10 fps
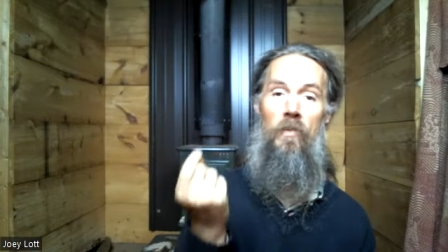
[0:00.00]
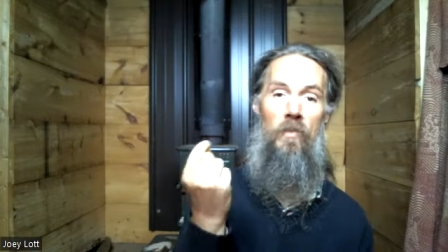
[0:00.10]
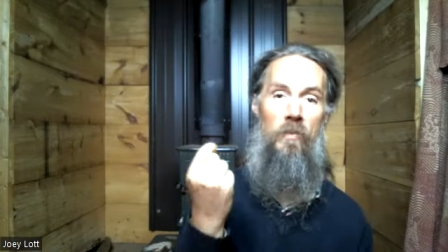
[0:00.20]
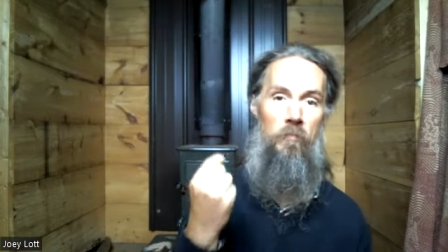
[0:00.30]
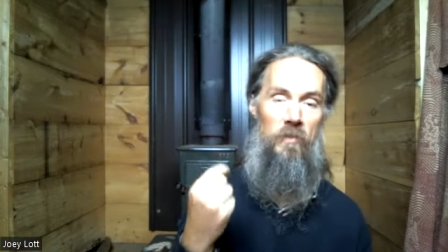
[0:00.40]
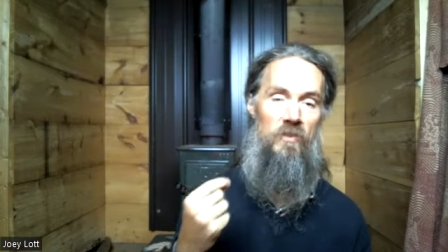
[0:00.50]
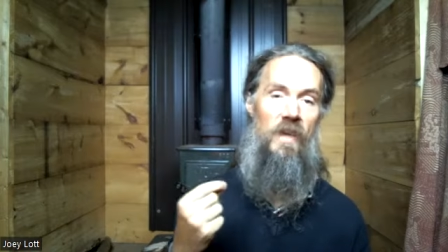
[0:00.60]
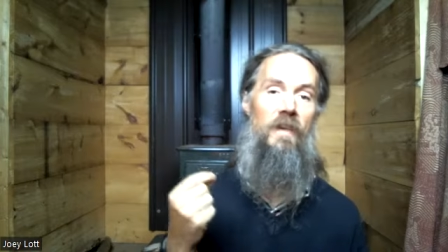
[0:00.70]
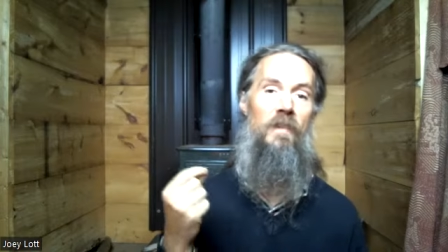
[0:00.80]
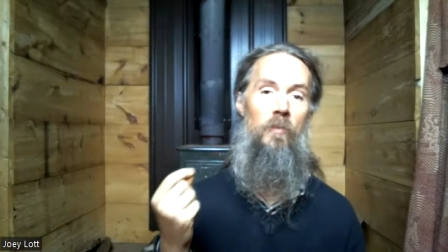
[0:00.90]
the
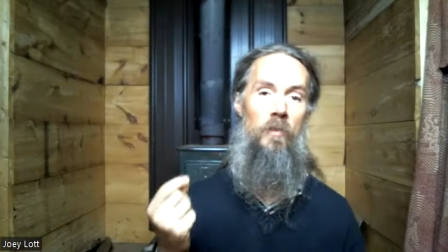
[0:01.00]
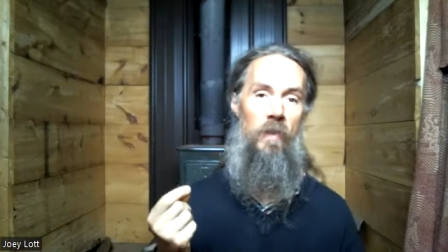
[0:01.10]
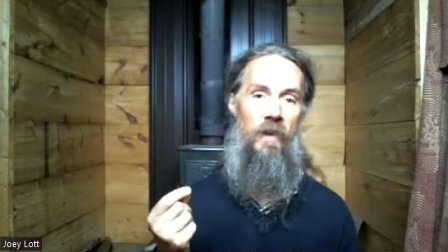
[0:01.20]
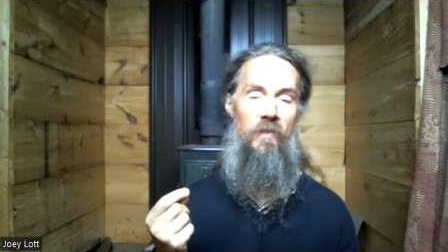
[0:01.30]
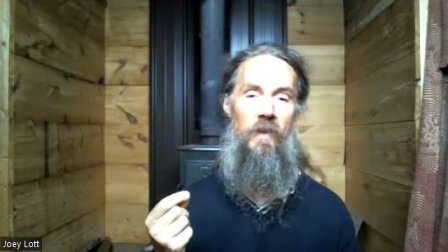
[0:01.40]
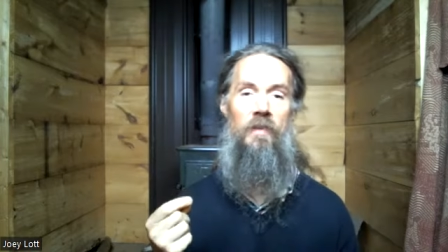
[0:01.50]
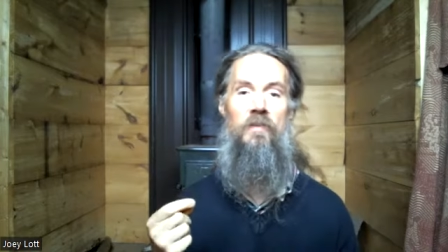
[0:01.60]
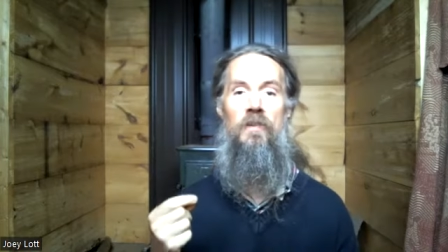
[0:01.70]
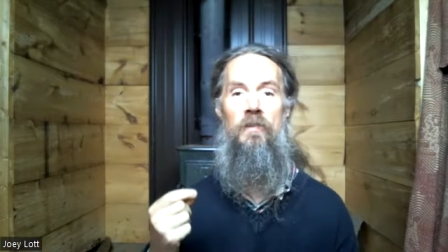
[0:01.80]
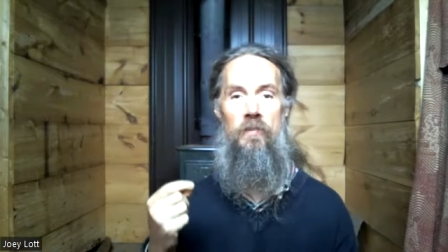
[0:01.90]
mistake that we make then
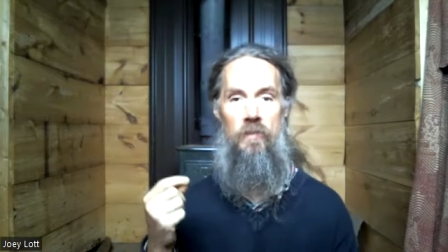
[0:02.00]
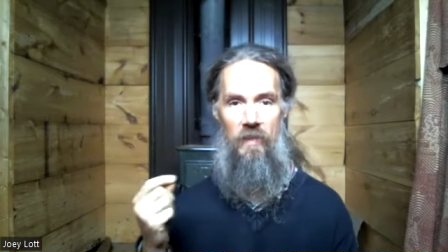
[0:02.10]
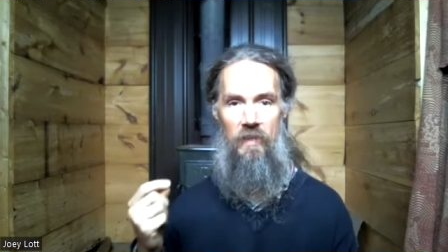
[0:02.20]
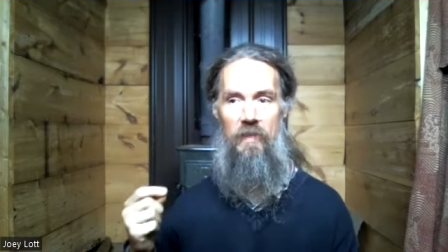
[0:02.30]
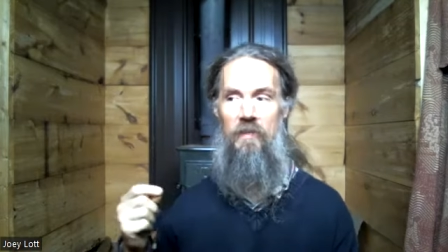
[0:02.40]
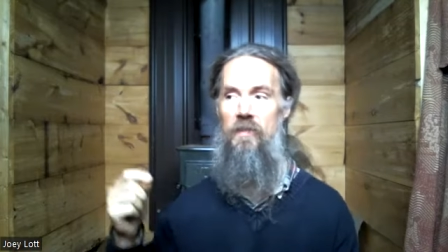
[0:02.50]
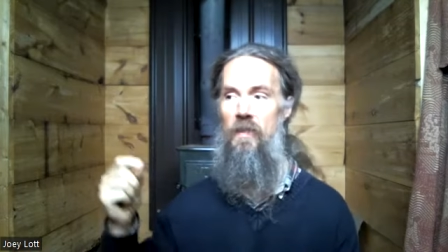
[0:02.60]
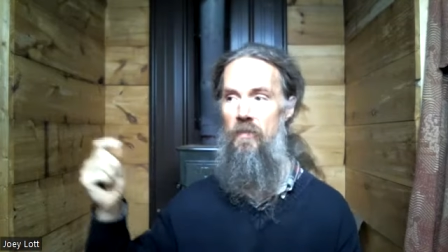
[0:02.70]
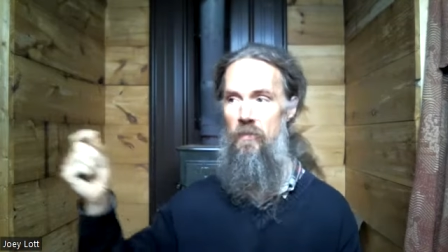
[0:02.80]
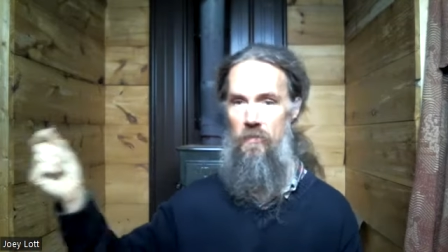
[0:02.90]
is in thinking
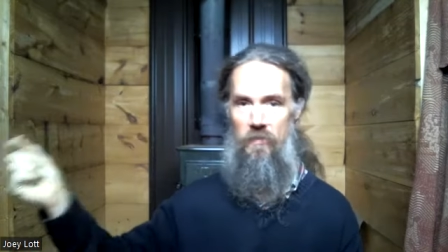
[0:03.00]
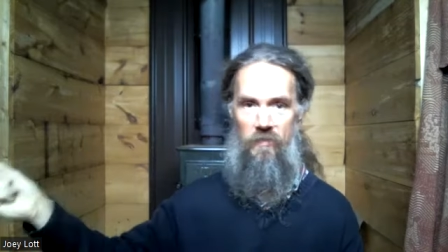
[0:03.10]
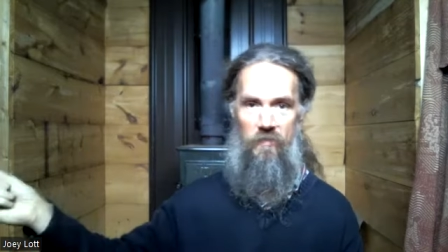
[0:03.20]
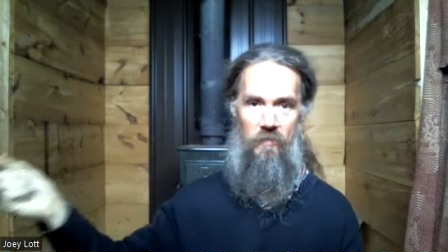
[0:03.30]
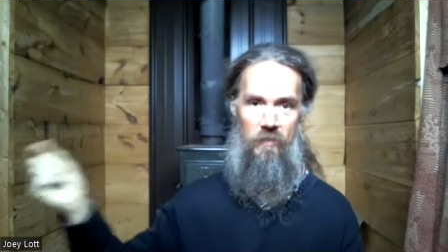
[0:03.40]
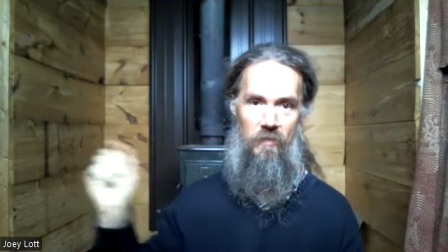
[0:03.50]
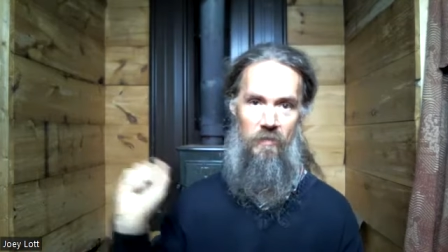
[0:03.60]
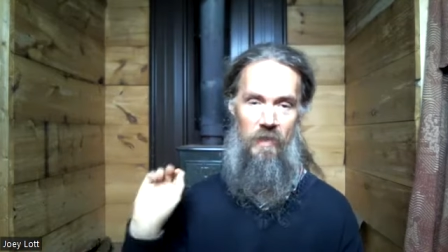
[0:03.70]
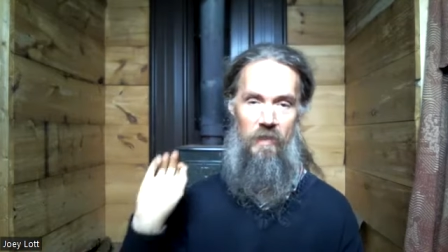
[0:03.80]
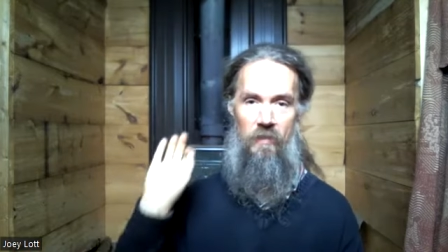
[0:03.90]
that the the
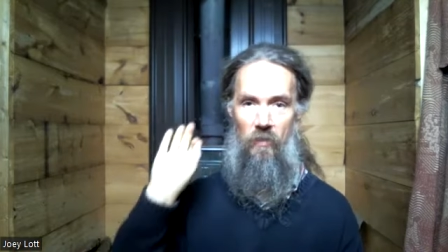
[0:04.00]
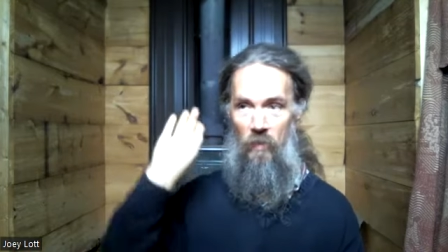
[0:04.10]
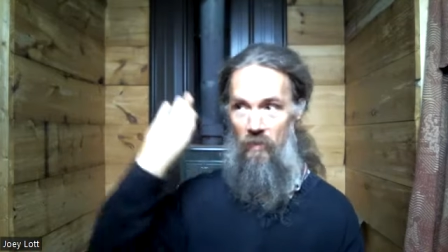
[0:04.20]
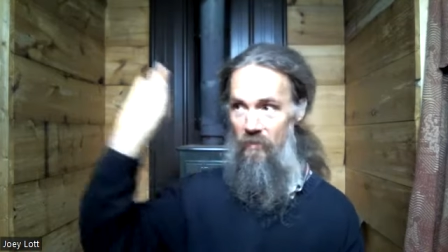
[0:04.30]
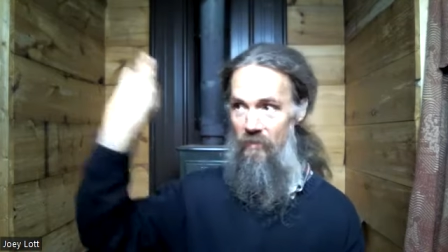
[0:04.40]
thing that we